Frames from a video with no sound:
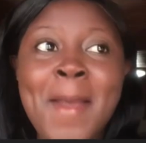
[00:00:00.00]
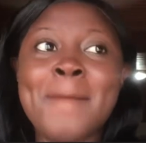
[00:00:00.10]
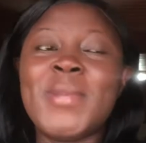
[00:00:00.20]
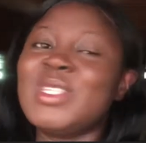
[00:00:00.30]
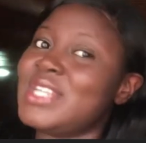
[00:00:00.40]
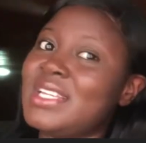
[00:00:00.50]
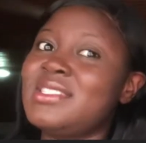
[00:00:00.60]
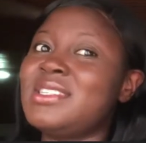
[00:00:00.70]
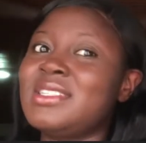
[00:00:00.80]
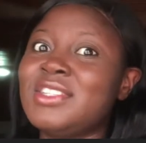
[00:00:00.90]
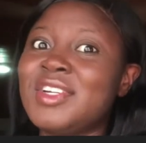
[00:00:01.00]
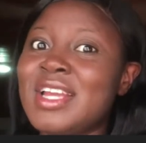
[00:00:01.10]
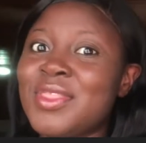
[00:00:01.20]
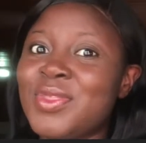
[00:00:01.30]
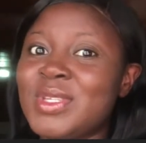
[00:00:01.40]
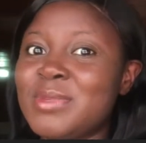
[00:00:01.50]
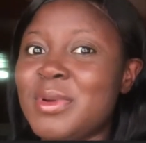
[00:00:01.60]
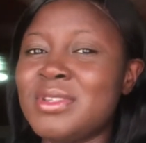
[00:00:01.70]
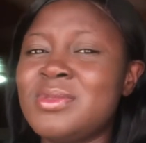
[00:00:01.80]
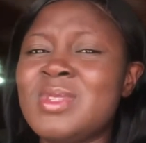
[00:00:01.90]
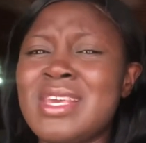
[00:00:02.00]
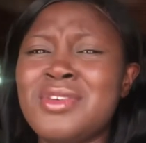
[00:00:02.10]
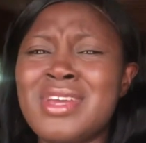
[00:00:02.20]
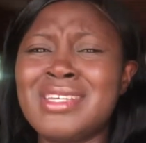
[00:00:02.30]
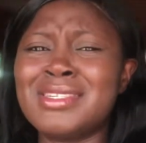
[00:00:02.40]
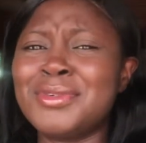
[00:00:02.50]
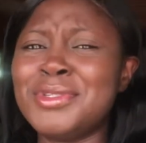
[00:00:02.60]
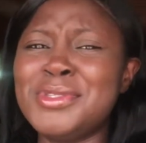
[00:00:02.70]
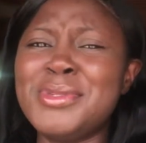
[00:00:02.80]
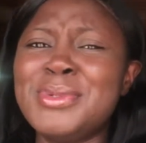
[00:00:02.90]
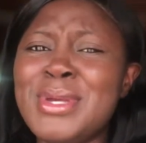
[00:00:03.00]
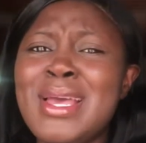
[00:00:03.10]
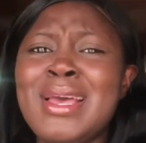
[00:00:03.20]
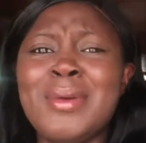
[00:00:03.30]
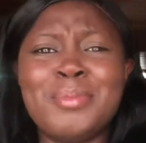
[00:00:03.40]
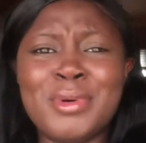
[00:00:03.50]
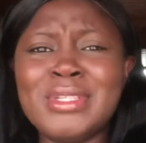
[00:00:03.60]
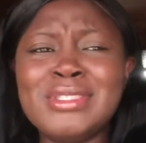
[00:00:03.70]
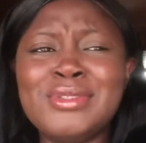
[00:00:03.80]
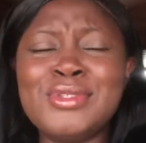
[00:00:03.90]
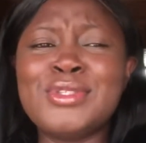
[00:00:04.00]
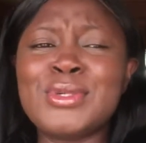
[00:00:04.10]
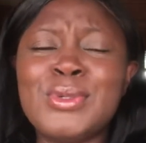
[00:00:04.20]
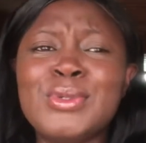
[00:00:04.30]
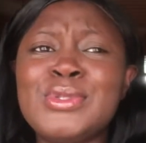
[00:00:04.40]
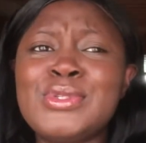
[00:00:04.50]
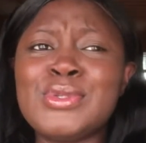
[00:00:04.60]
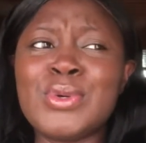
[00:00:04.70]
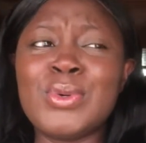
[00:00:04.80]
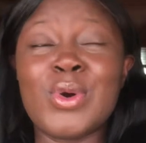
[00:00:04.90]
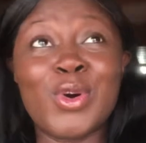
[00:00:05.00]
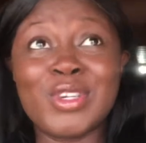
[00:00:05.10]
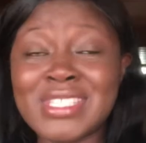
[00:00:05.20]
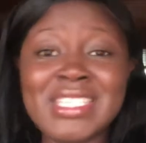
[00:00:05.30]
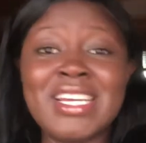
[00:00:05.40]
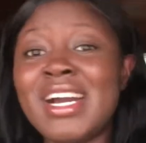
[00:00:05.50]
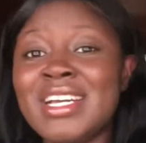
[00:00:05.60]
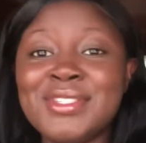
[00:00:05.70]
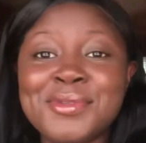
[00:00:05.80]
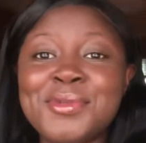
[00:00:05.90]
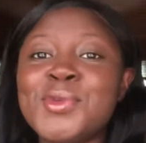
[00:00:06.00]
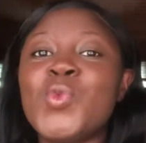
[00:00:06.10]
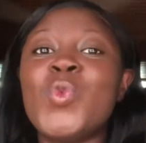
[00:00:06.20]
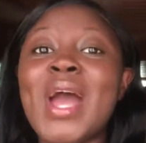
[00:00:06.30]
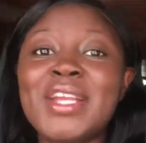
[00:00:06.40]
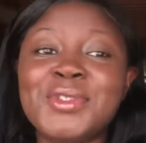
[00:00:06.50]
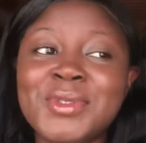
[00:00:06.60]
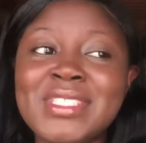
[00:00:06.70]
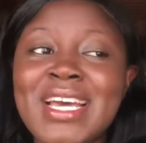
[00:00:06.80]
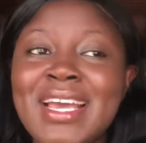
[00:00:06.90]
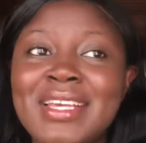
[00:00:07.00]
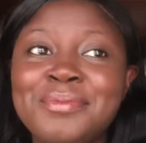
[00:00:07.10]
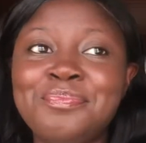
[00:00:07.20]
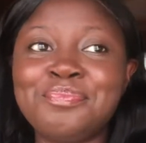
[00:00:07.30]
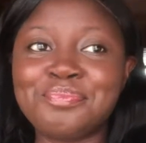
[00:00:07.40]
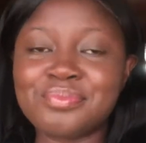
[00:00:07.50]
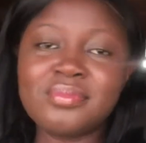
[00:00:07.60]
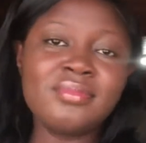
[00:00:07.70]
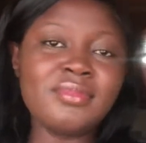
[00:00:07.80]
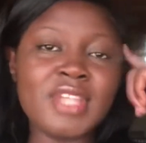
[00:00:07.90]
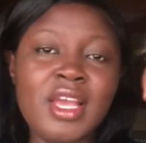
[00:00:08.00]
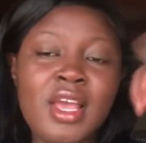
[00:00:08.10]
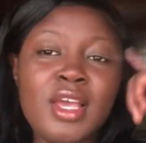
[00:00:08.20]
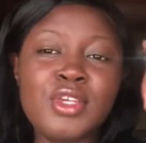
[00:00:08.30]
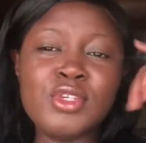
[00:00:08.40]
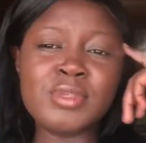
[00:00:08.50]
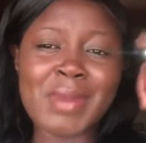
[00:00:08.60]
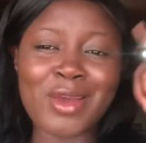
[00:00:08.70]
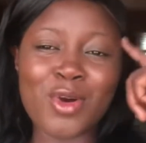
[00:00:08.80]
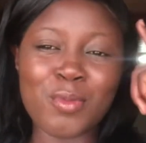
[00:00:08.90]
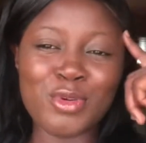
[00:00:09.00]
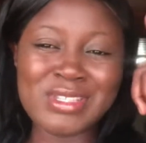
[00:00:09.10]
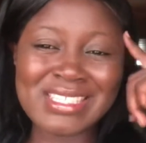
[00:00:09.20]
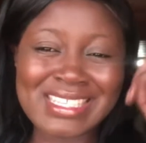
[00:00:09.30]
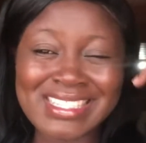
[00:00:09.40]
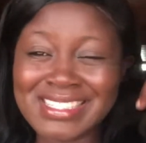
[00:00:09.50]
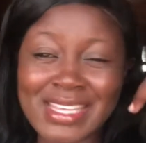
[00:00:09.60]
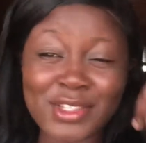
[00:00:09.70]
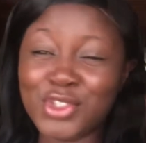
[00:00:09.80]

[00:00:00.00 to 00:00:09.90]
But I sat down and I thought about it, like, you guys are going to boarding schools or senior high school, so why don't I use my common sense and